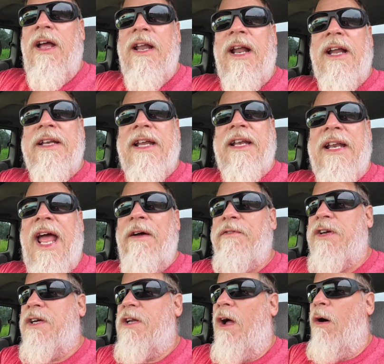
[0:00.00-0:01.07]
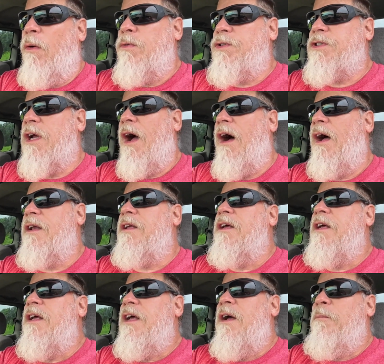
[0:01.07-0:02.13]
and I didn't have a good hole shot.
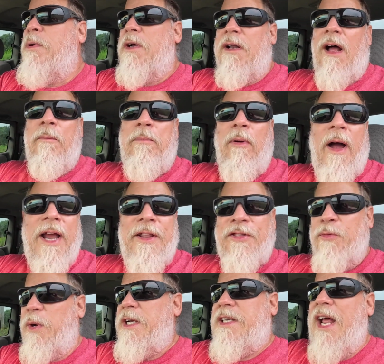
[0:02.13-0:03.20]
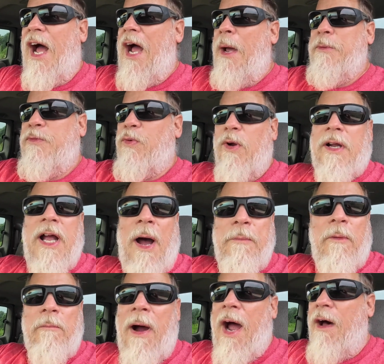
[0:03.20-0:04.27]
Put it on plane 3 times for a
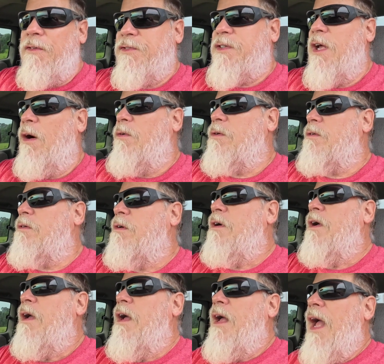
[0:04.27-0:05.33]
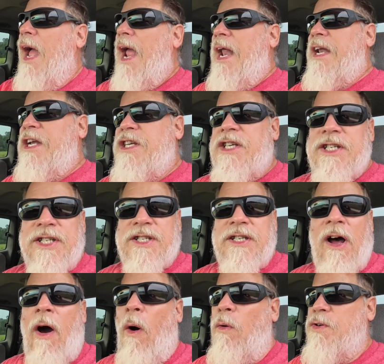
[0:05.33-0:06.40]
couple miles total, and
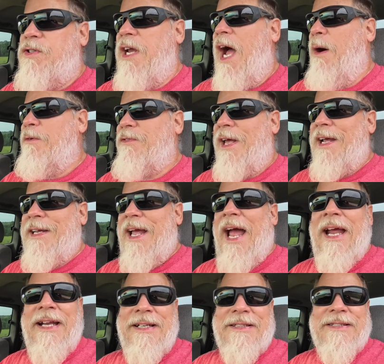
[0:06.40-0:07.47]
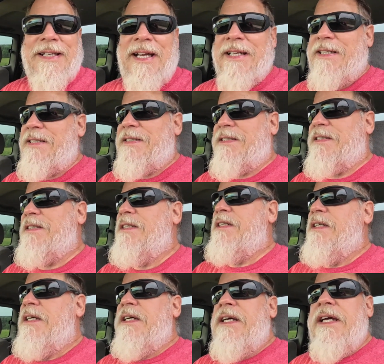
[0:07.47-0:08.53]
the hole shot was like 8 seconds.
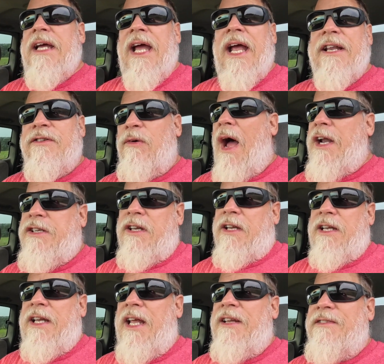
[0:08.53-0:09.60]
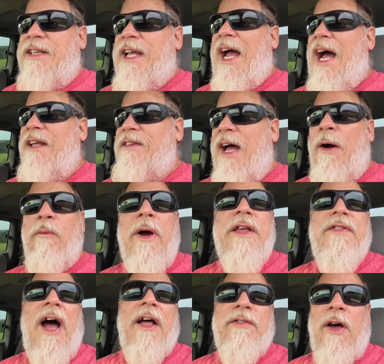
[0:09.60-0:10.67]
And so I took it in, so guys, I
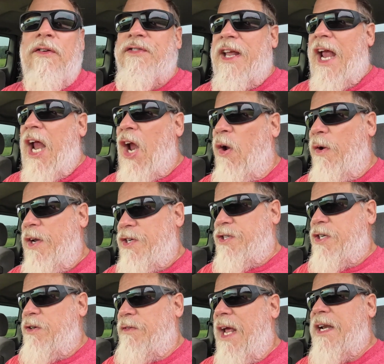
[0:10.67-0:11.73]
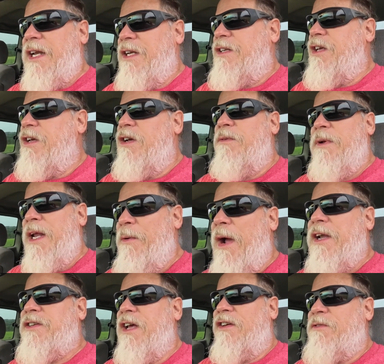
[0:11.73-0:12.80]
thought it was an air issue. They did too. But
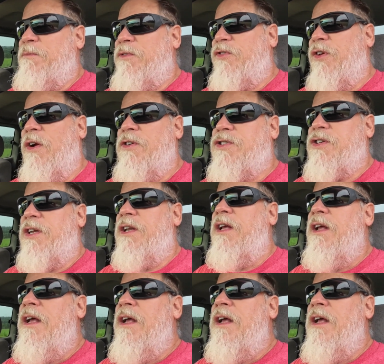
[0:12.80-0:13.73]
anyway, it took some searching.